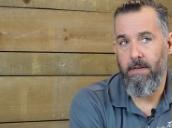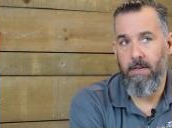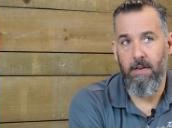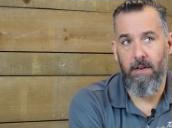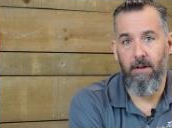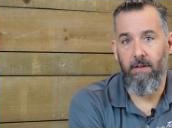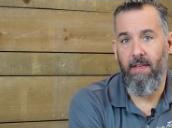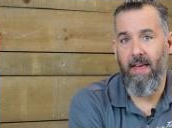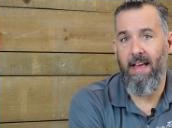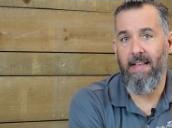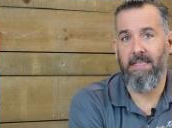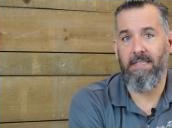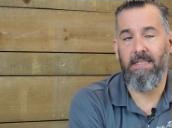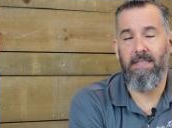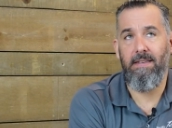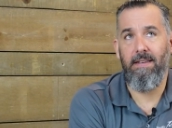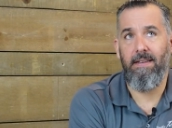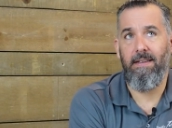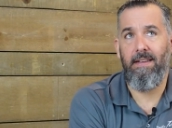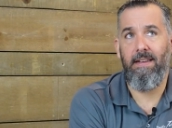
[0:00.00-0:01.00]
You know,
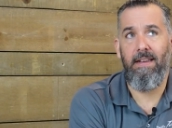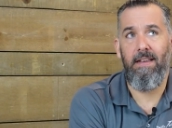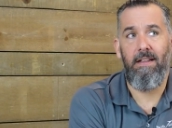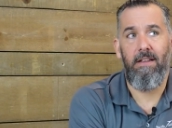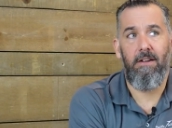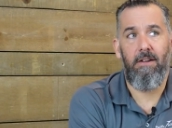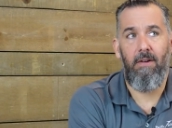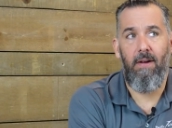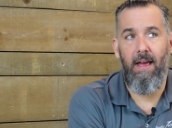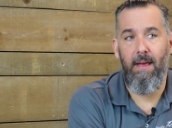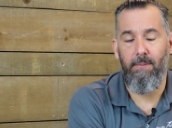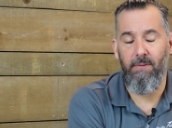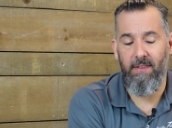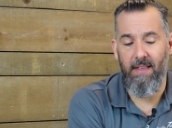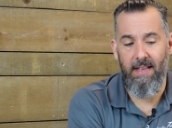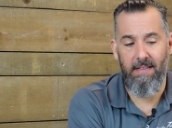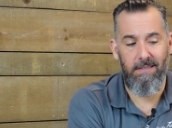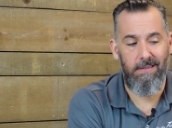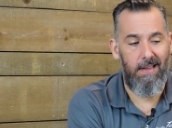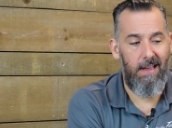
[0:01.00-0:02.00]
that's in kilograms,
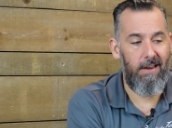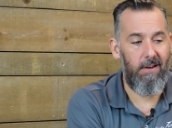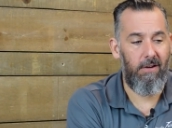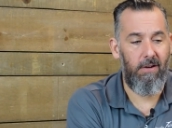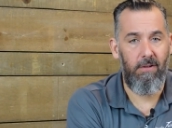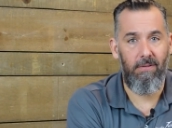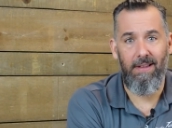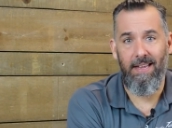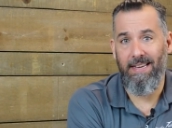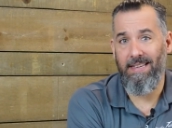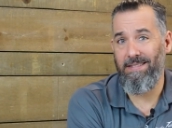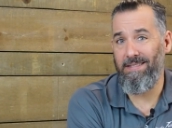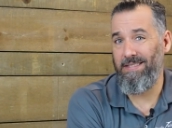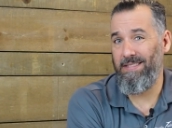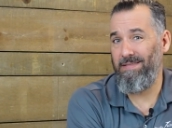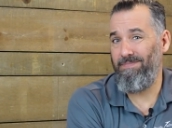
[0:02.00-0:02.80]
that's, I don't know, like